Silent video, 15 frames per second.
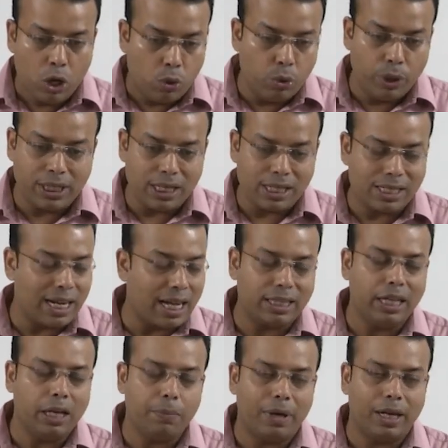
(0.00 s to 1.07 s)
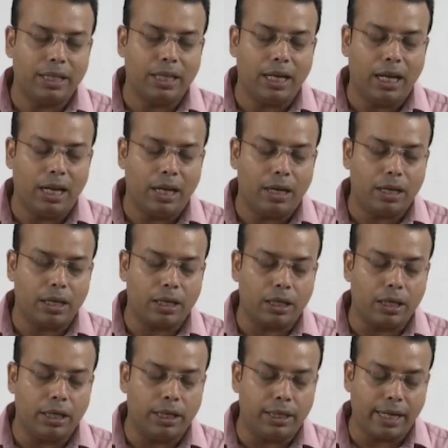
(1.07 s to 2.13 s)
which is nothing but
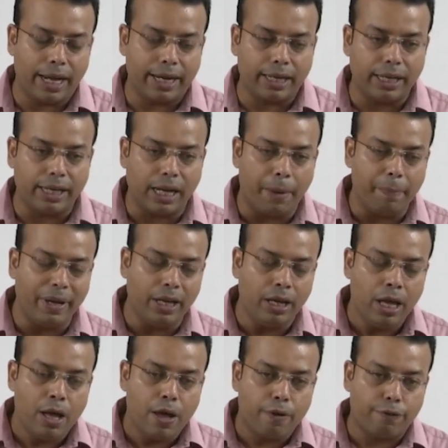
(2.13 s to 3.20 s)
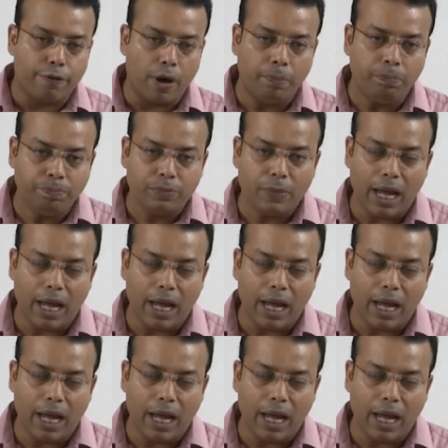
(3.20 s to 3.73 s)
the directly coming from